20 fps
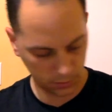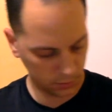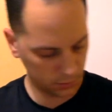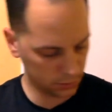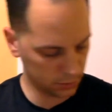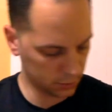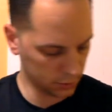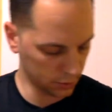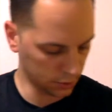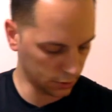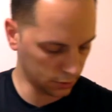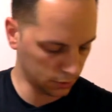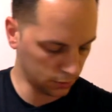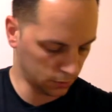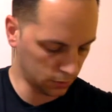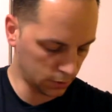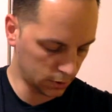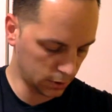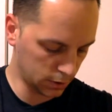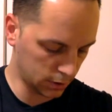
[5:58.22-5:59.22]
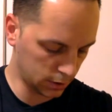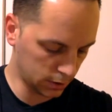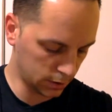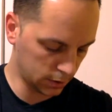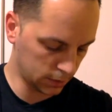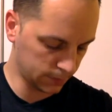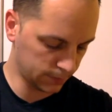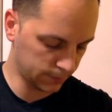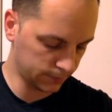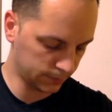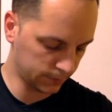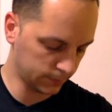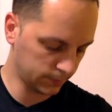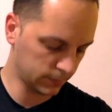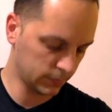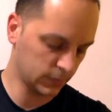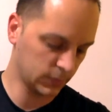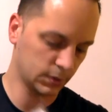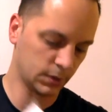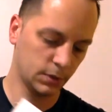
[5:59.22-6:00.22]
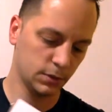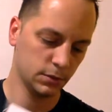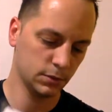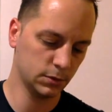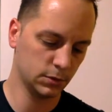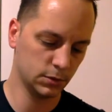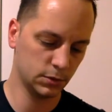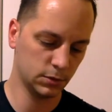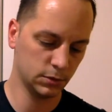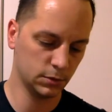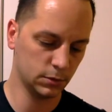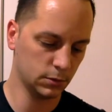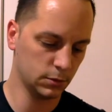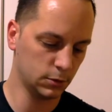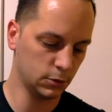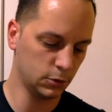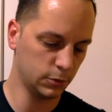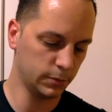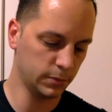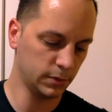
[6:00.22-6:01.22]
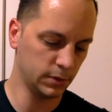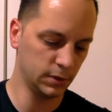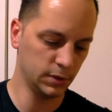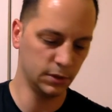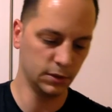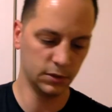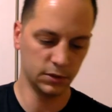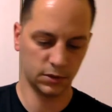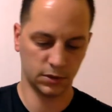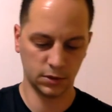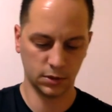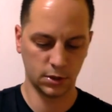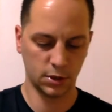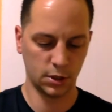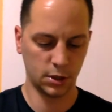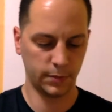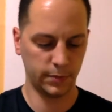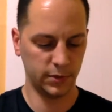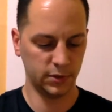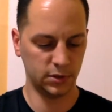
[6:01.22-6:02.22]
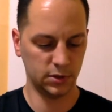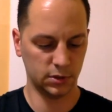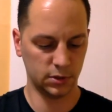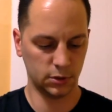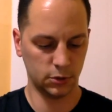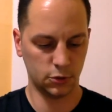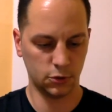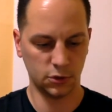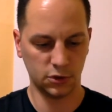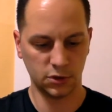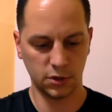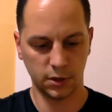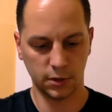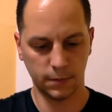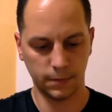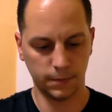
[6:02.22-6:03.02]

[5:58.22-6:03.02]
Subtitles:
So, let's open these up. This is interesting.